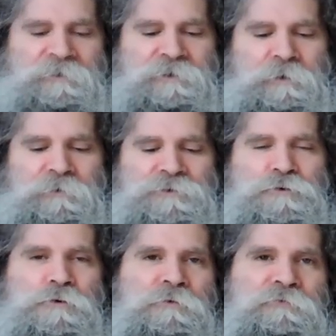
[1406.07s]
to go to
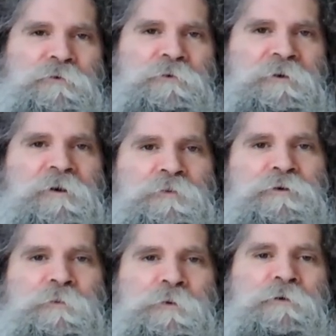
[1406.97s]
school for
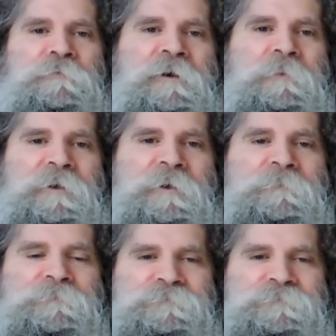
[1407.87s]
computer programming.